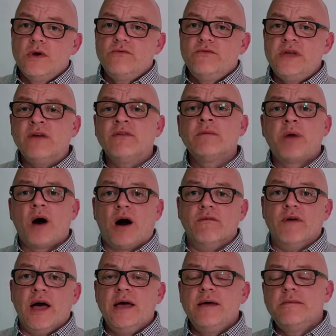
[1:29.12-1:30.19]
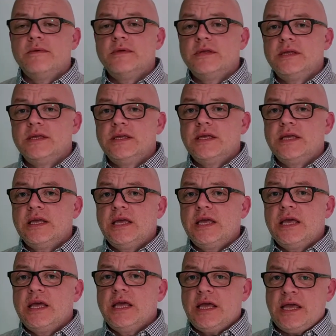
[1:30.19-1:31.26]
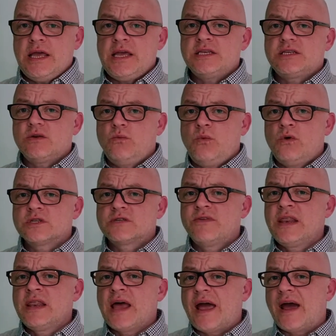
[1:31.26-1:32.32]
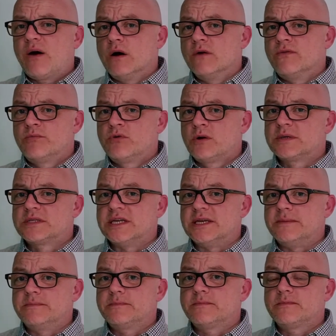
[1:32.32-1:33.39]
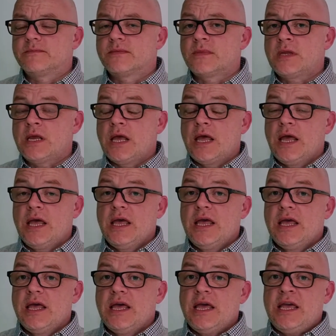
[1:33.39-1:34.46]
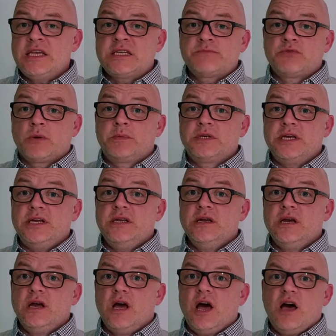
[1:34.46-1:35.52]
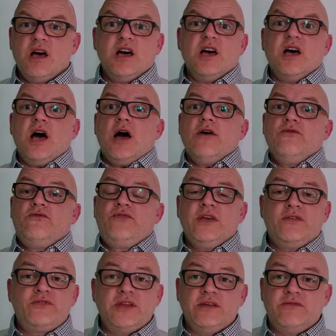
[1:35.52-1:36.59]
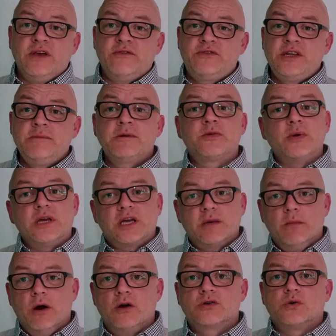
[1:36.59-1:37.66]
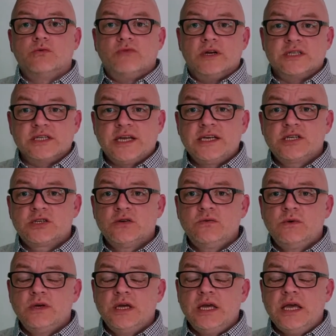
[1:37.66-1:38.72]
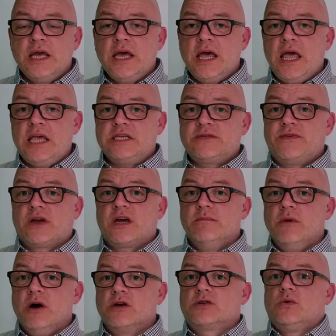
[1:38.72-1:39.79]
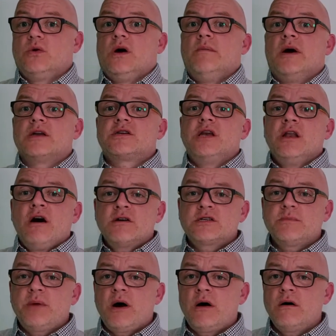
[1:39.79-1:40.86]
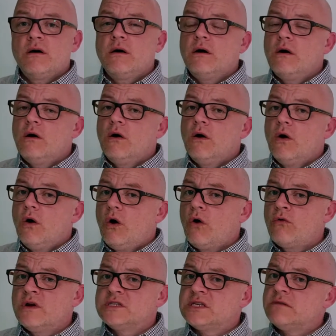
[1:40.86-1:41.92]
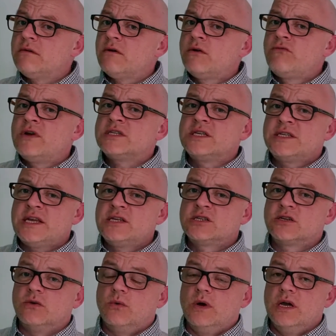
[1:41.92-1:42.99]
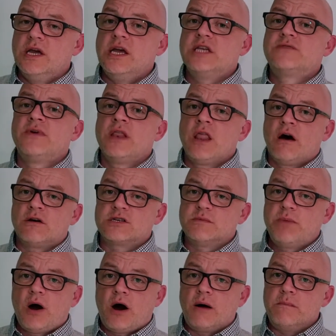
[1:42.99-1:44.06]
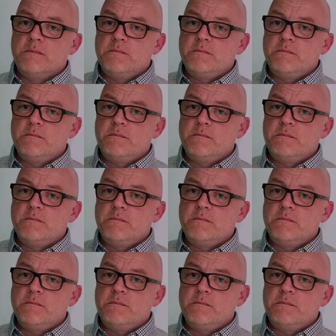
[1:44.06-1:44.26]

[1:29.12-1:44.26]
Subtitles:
The other part there is, what's the layout of a property? Is the property 50-50 between commercial and residential? Is the commercial a much larger part? Or is it that the residential is the larger part?